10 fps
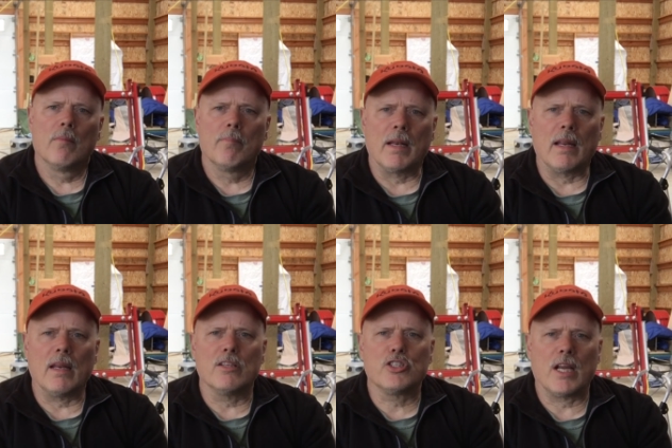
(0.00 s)
been
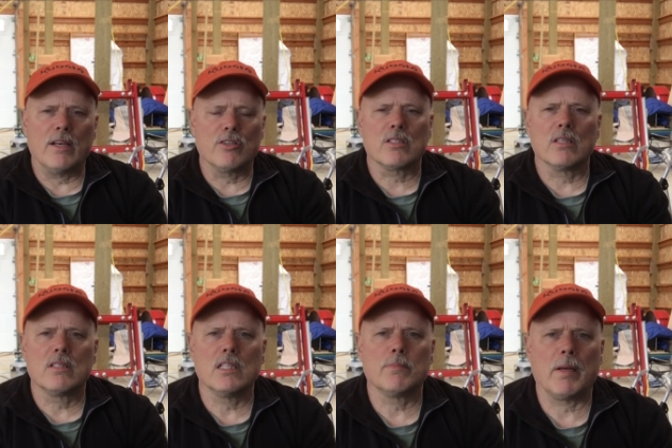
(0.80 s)
any changes since
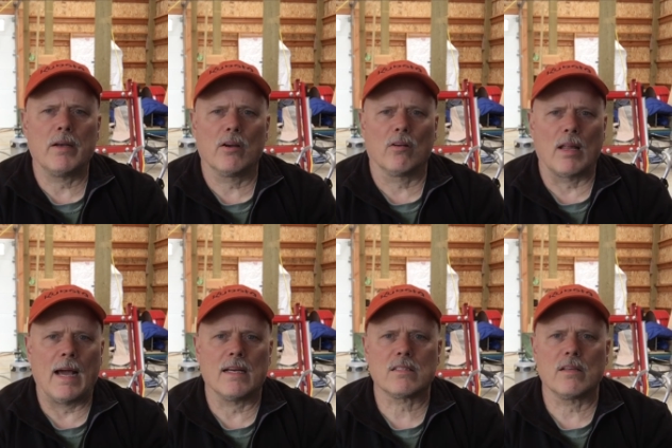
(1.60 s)
he's been here
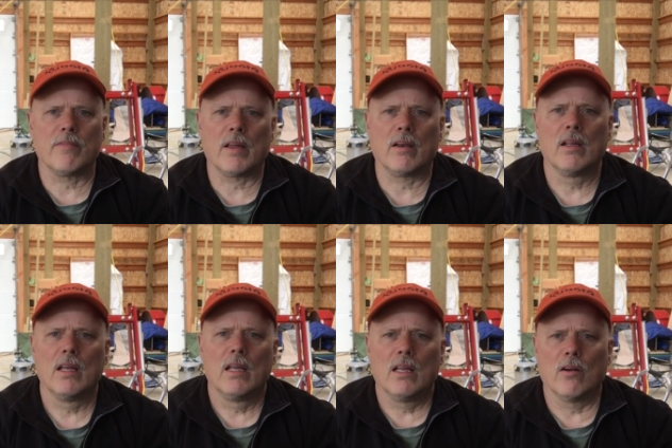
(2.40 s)
last, and then
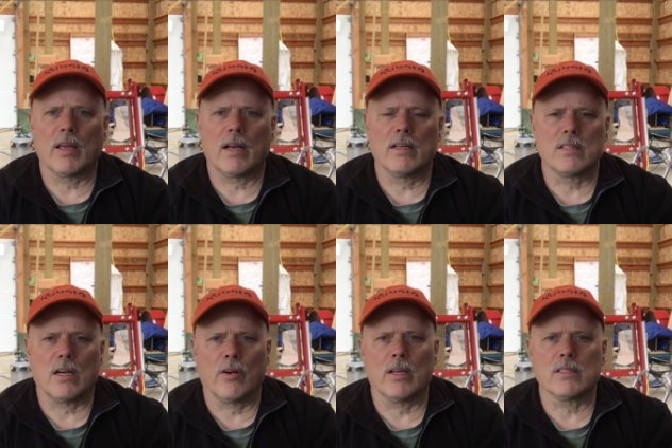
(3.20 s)
he'll get his
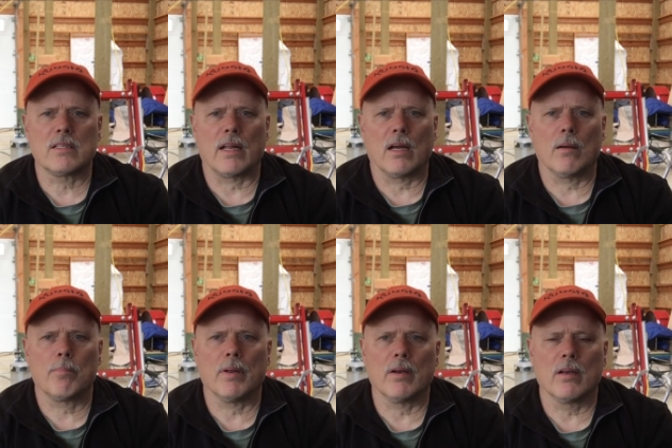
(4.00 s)
area set
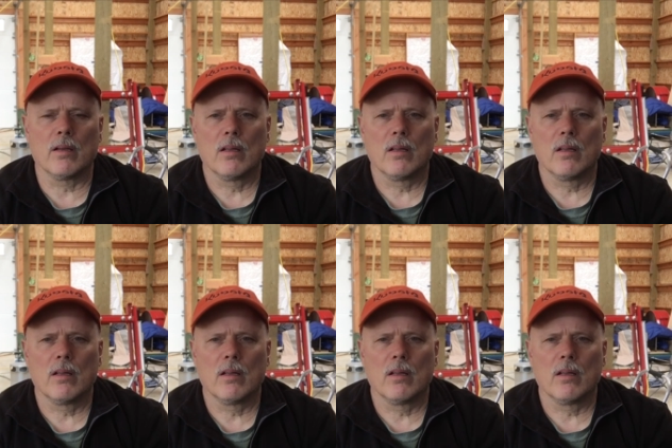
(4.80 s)
up, and